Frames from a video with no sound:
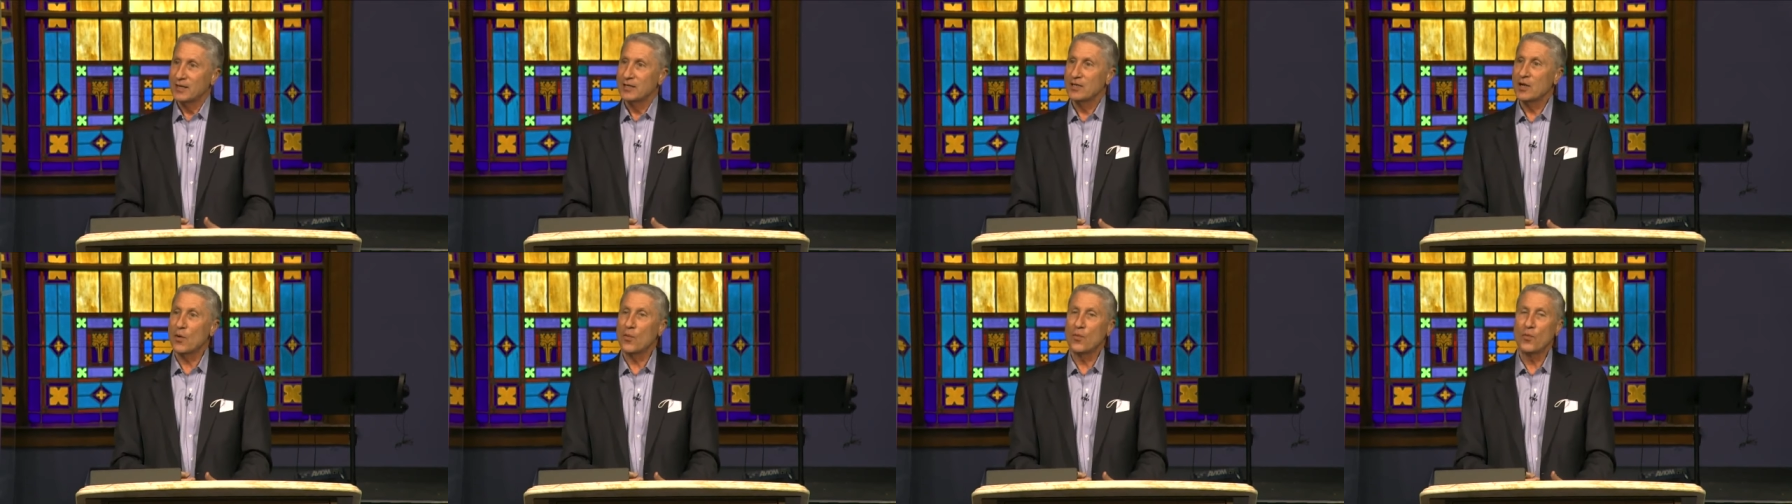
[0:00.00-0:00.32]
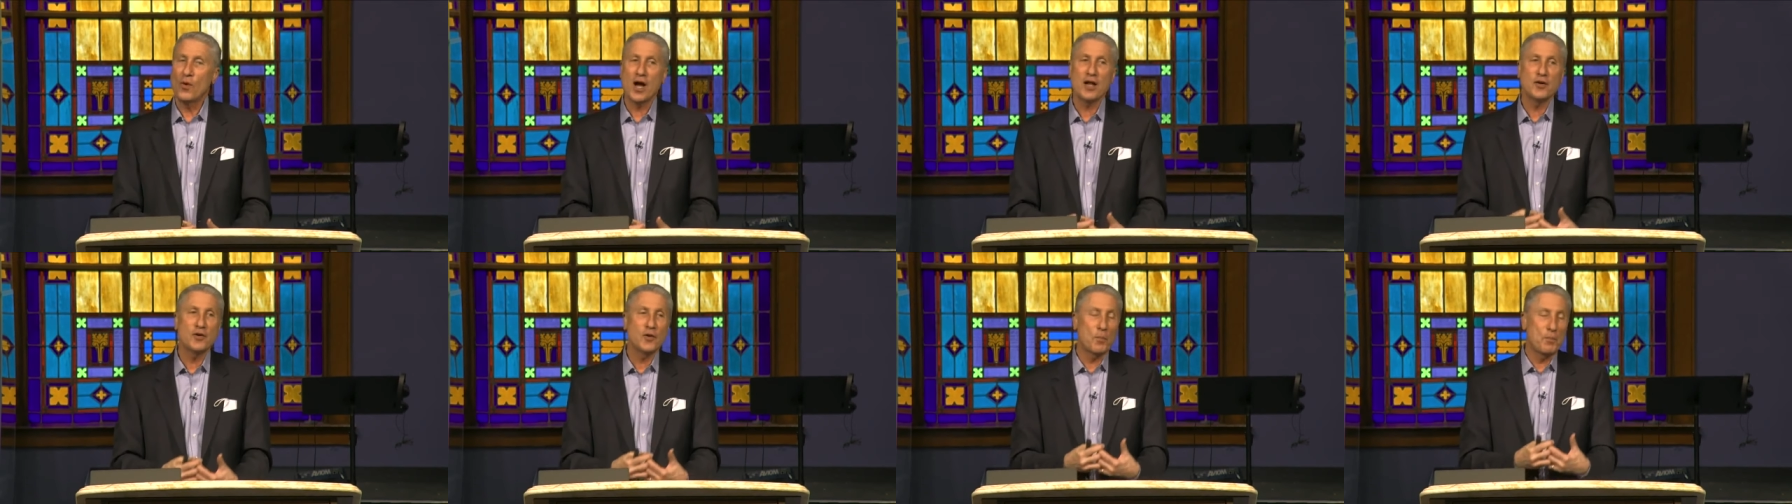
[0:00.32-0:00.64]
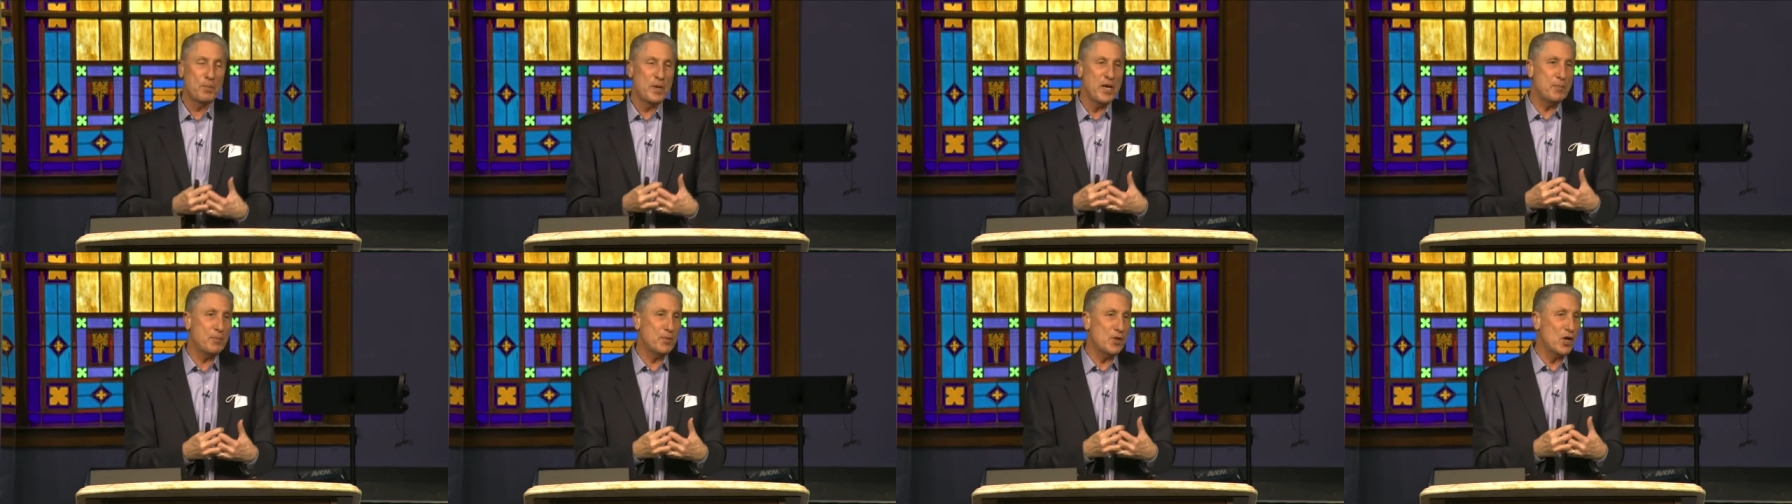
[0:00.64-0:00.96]
No wonder
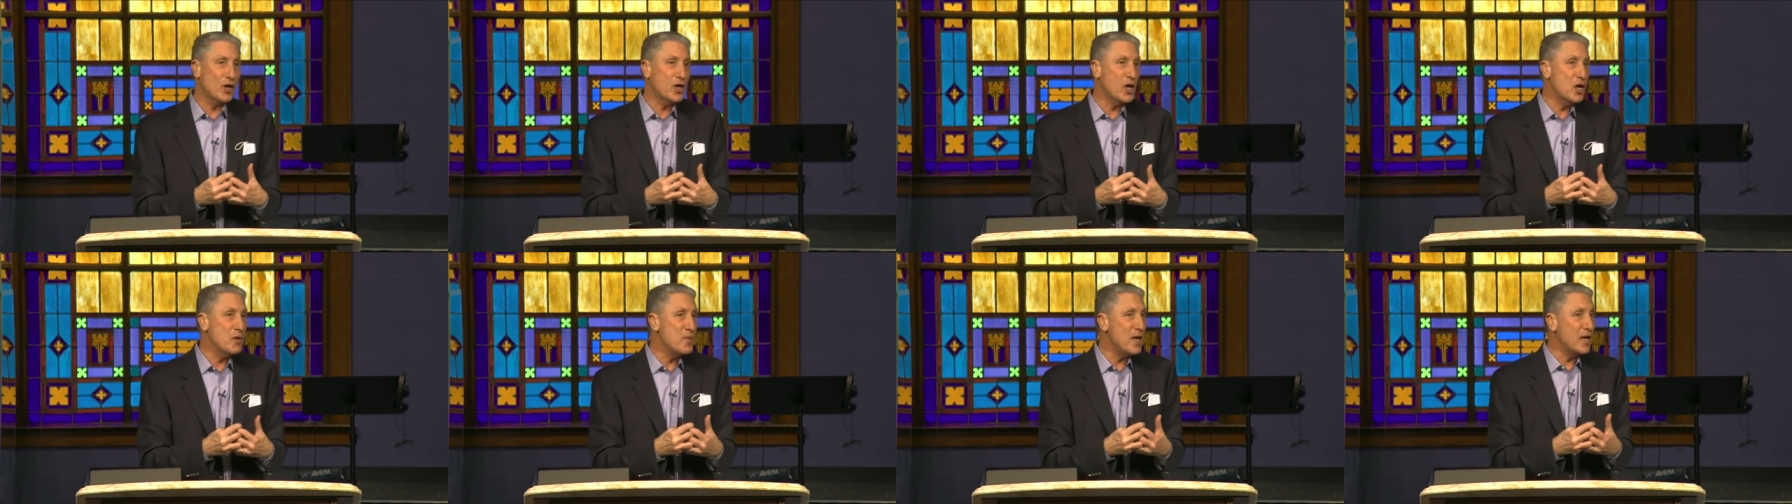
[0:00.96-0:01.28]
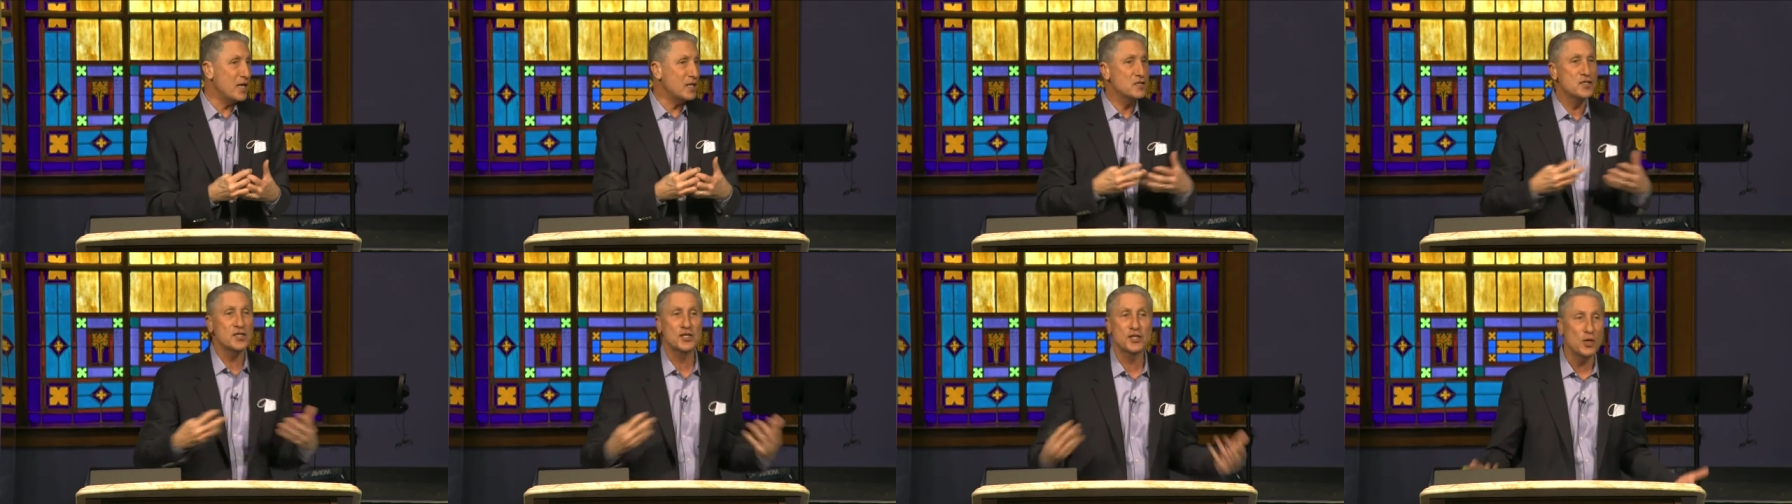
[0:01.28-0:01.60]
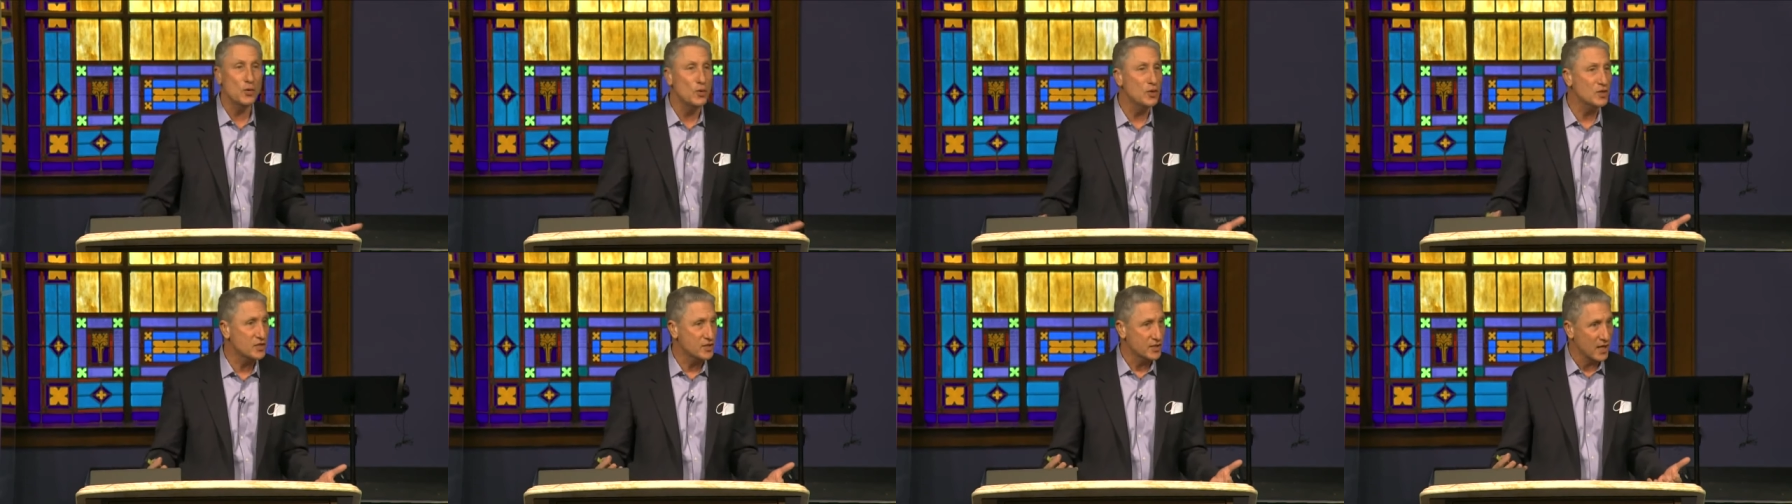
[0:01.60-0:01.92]
people are committing
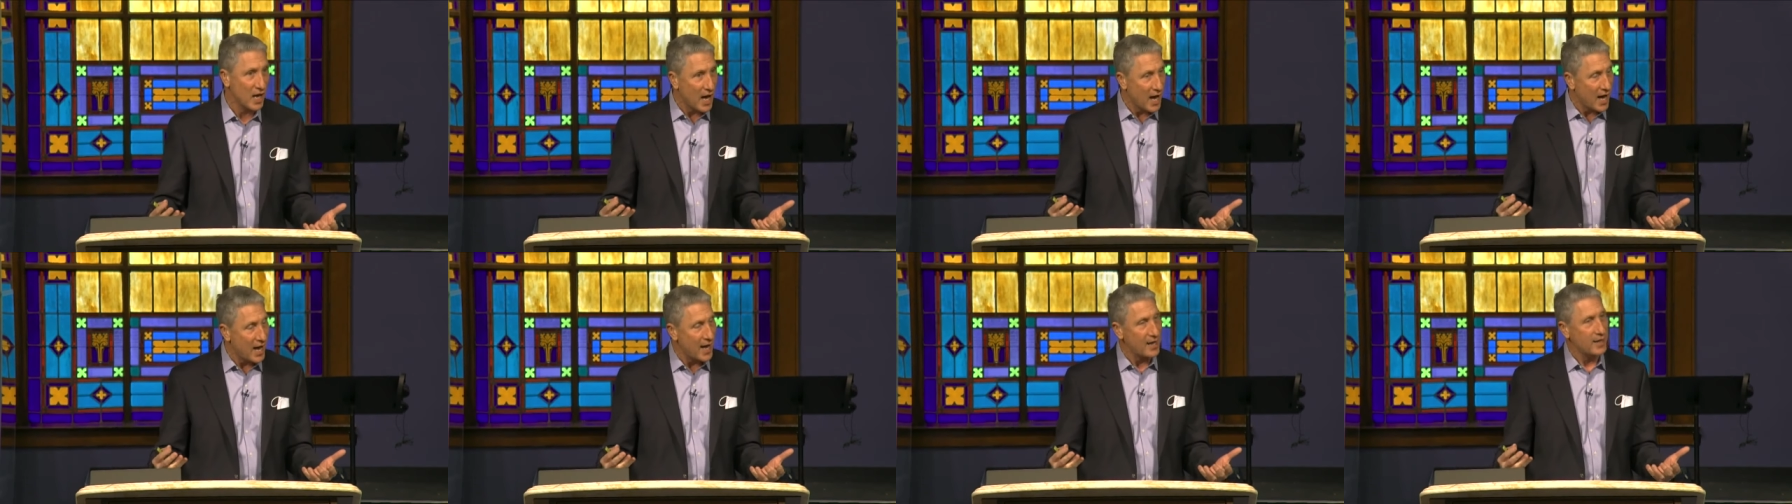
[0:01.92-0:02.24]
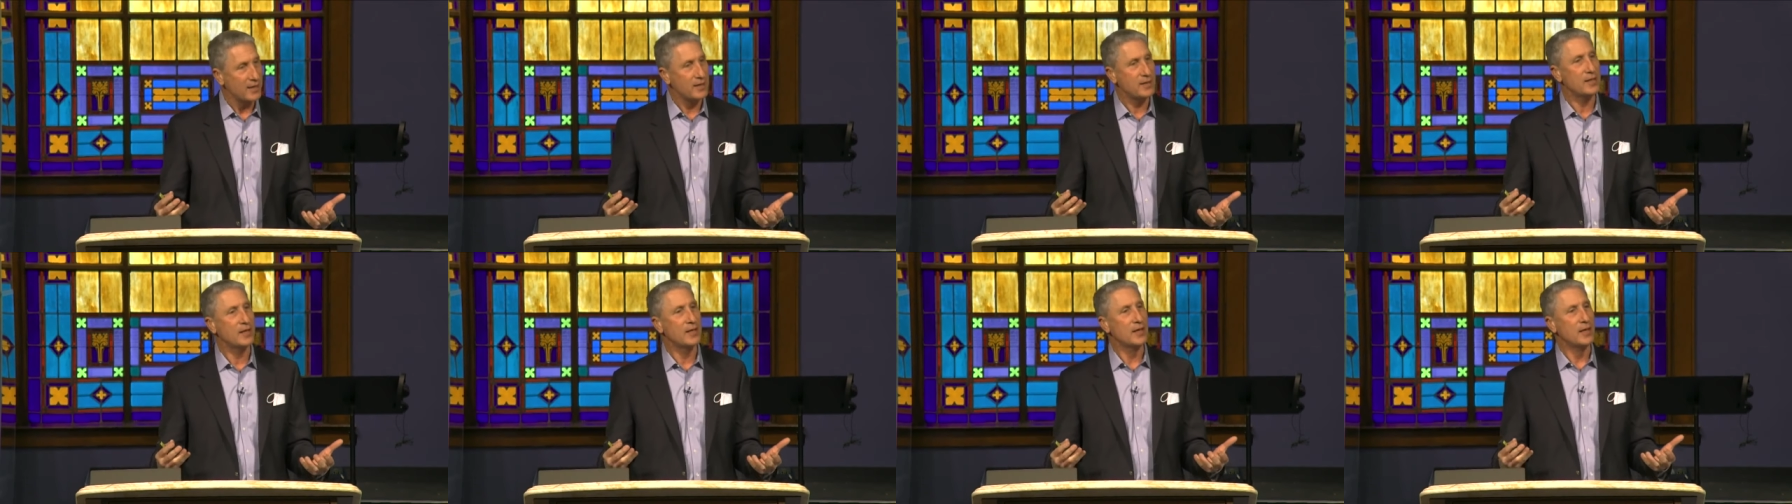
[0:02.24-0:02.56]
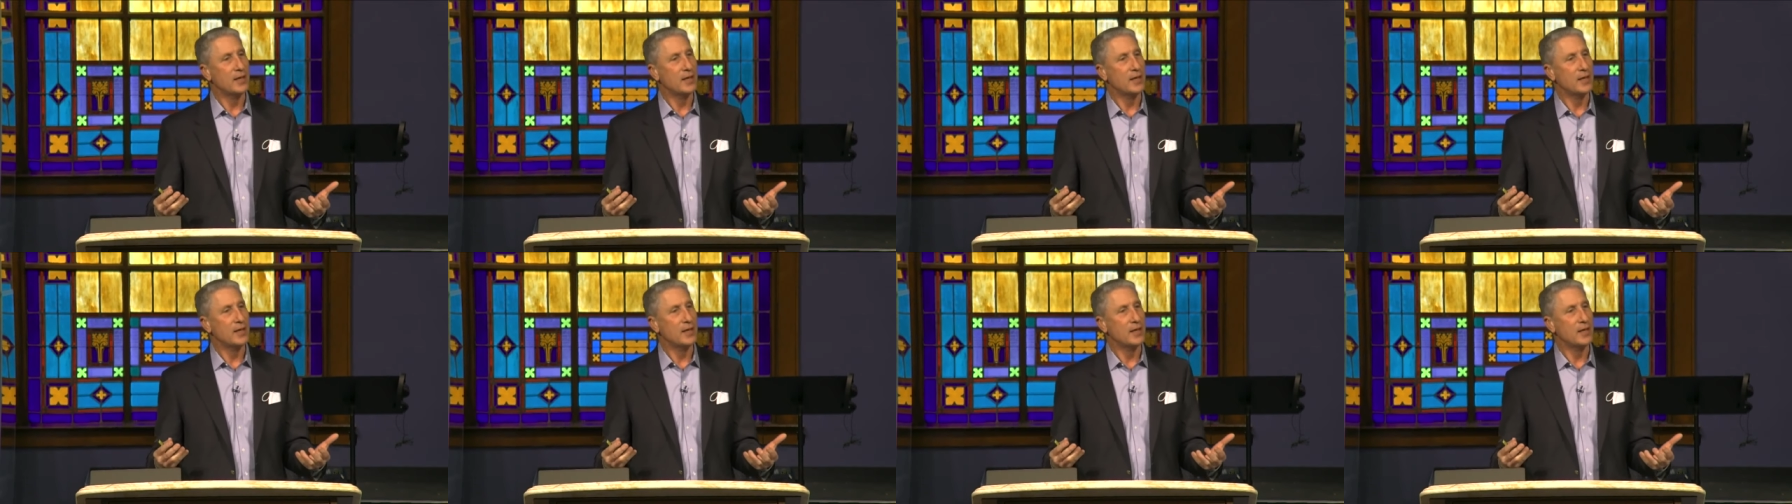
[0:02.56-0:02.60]
suicide.